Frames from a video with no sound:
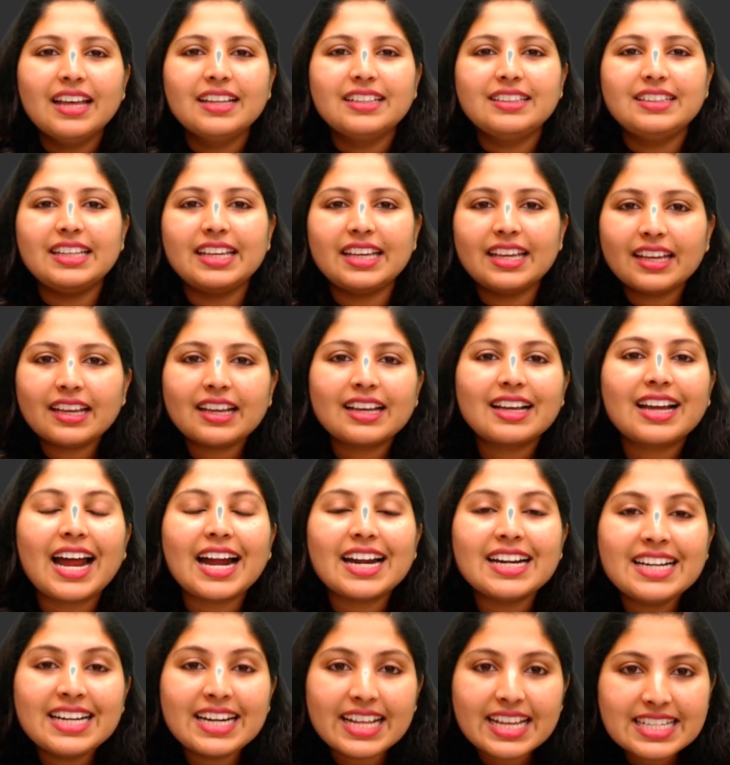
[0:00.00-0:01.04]
The
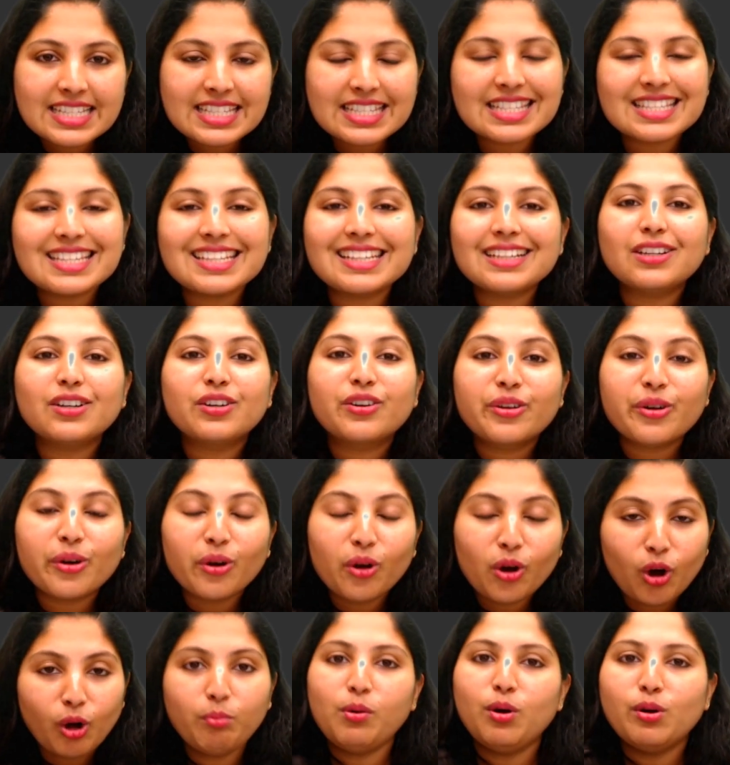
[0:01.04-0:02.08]
condensed
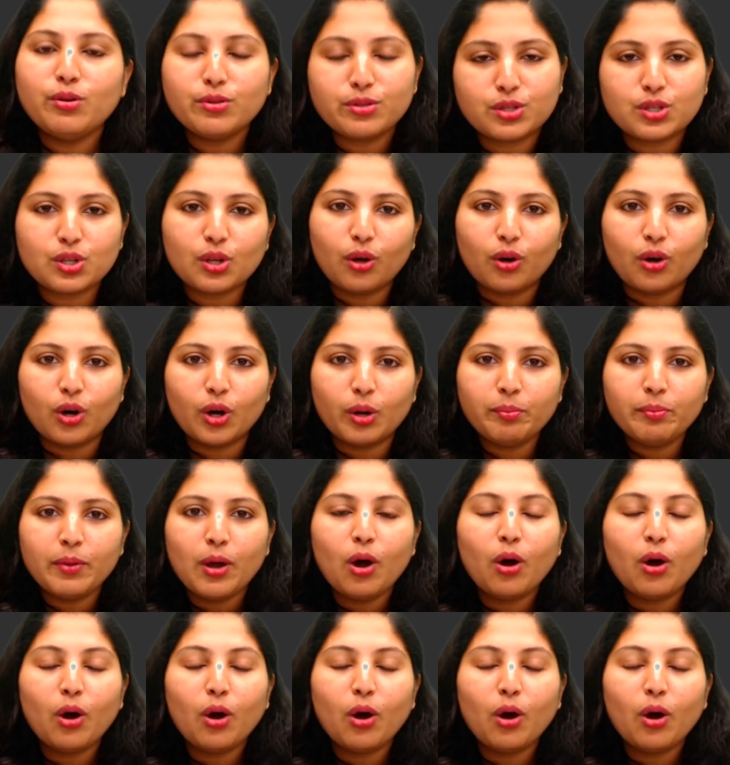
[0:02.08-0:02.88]
chromosome,